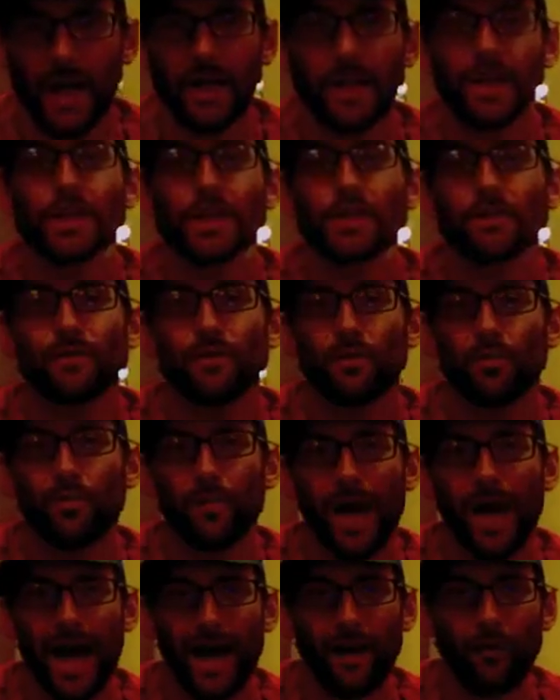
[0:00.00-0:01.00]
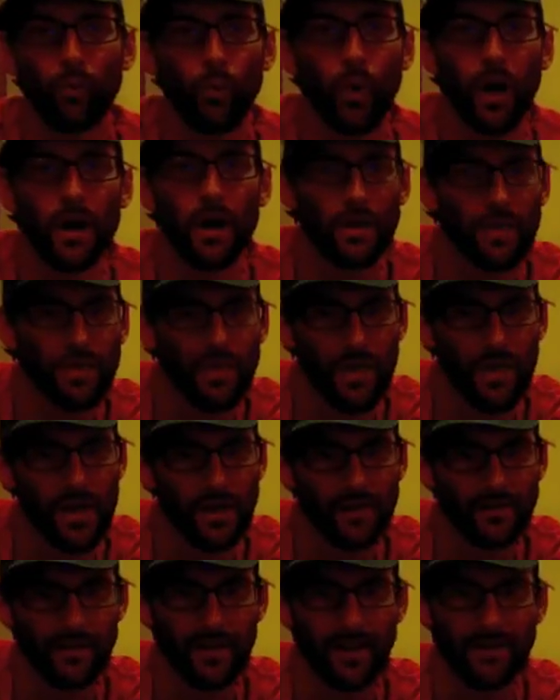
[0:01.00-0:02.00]
and each of you add one
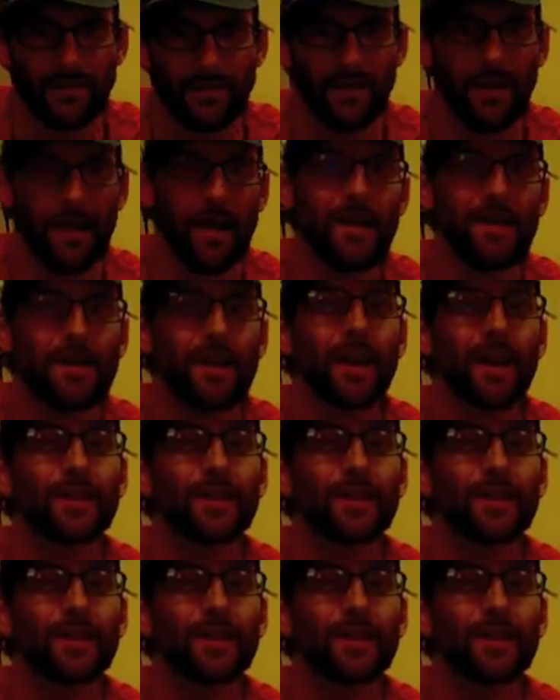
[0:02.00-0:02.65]
thing to that tonight.